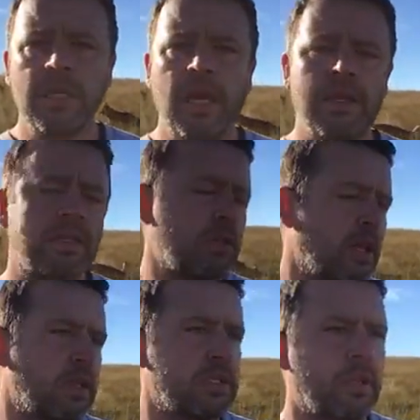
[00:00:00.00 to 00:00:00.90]
Yeah,
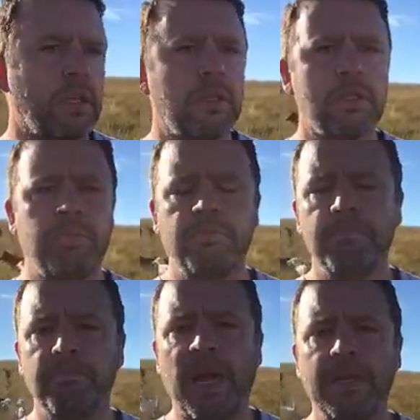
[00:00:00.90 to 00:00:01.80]
so that's the thing that's
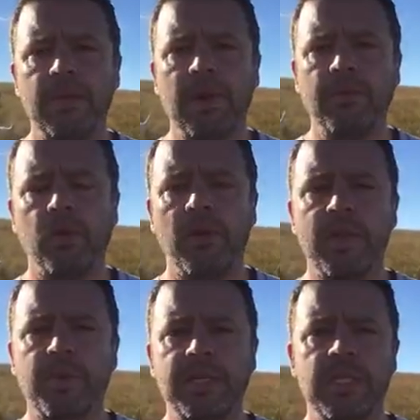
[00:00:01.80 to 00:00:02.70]
bandied around all over
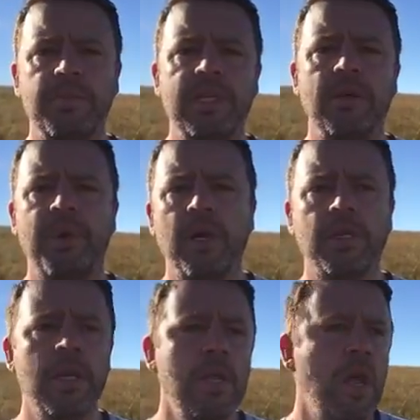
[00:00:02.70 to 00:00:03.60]
the place. It's been
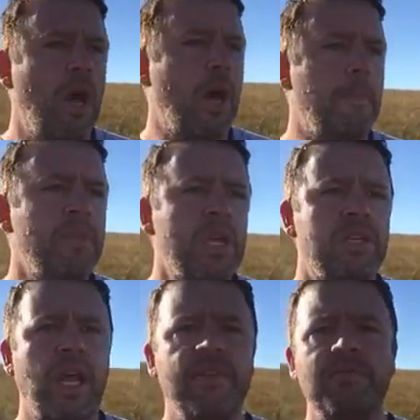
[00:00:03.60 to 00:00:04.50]
debunked.
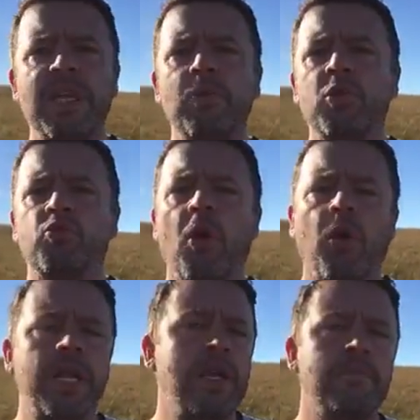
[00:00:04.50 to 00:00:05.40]
David Meat was
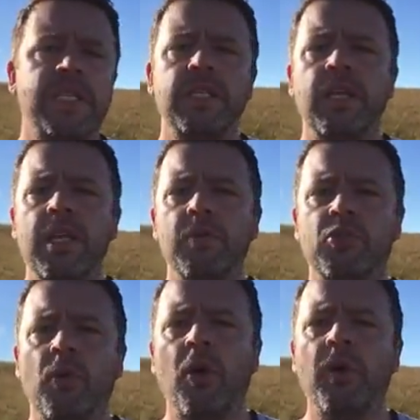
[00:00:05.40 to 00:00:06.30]
wrong, and he admitted that he
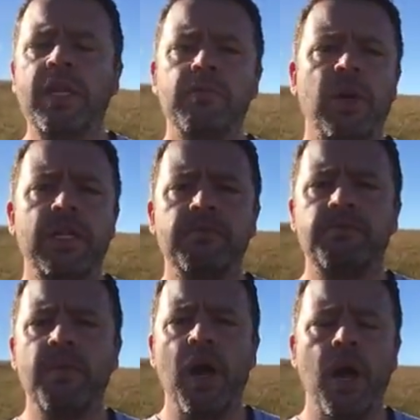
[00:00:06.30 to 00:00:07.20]
was wrong when he
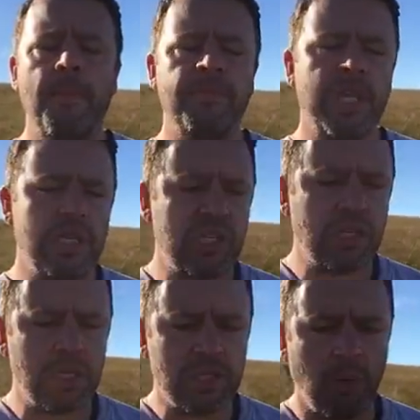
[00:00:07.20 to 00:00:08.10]
did his
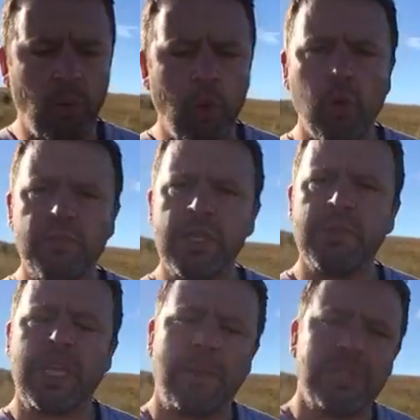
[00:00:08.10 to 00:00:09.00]
studies on wolves, and it
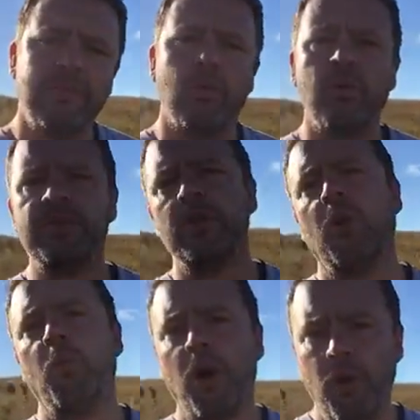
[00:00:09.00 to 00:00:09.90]
was captive wolves and
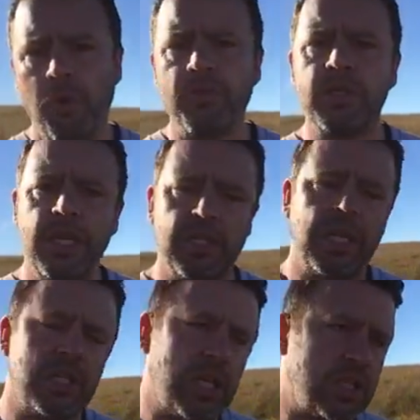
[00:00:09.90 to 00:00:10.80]
not wild wolves. And
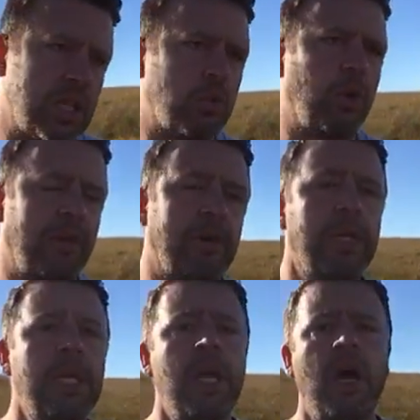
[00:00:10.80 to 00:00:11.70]
yes,
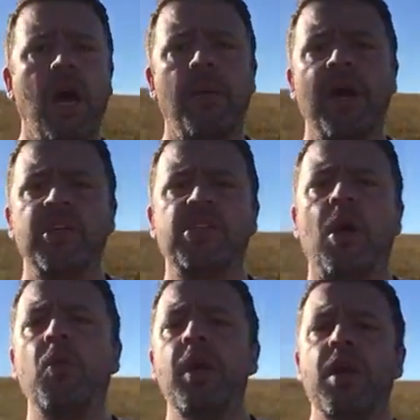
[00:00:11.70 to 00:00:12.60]
whatever. And
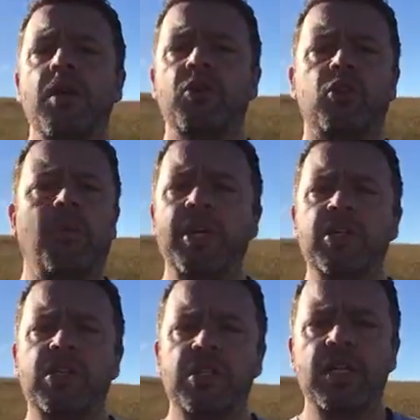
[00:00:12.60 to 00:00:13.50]
so
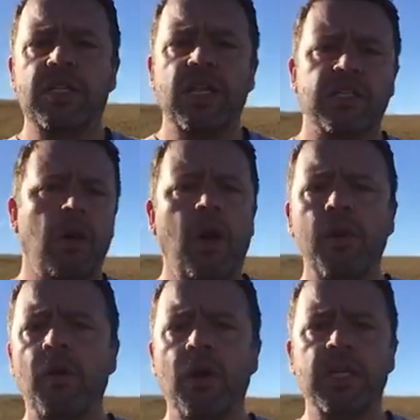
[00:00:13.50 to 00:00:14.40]
dominance doesn't exist.
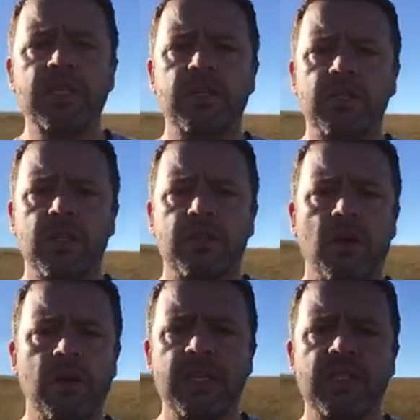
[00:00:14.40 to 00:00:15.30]
Hierarchies
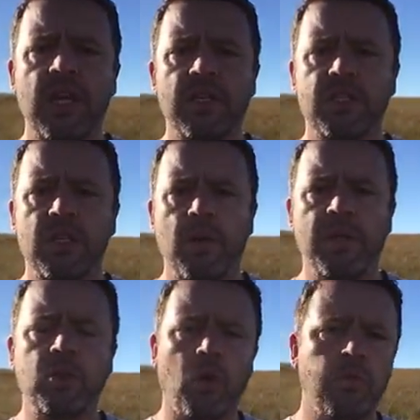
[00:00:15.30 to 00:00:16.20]
don't exist. You
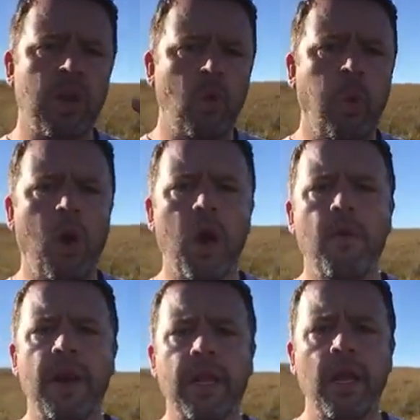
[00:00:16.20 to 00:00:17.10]
know, a dog
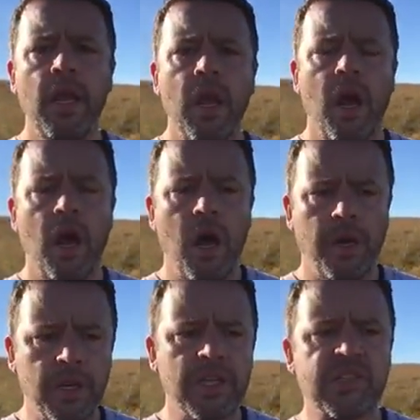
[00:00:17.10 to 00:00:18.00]
requiring
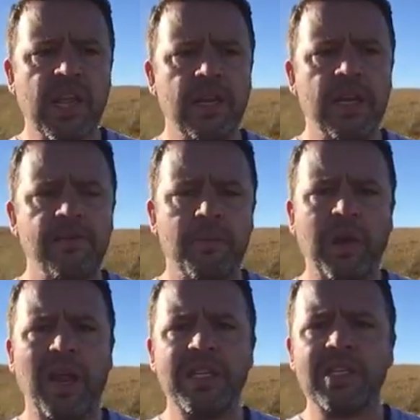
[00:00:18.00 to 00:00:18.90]
an understanding of a
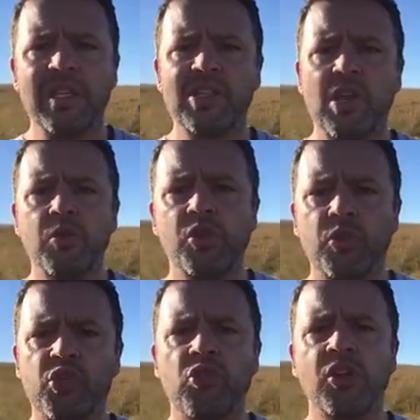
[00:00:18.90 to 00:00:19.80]
place in a
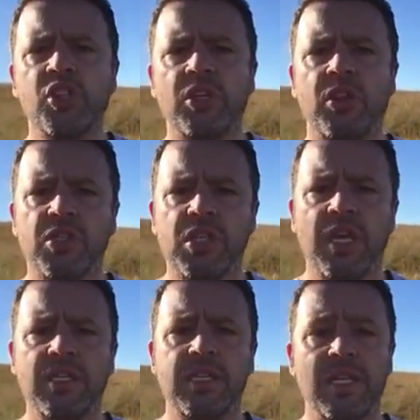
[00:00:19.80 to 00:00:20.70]
social structure
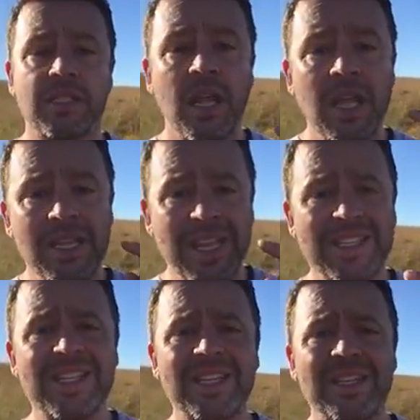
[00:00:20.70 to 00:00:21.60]
doesn't exist.
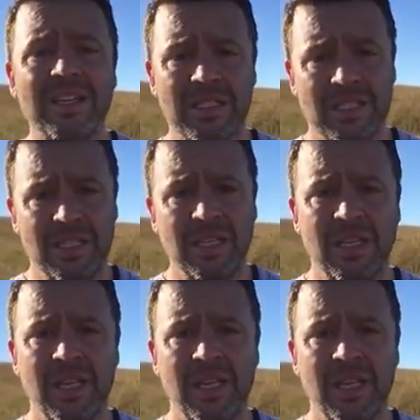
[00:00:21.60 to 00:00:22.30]
Yes, it does.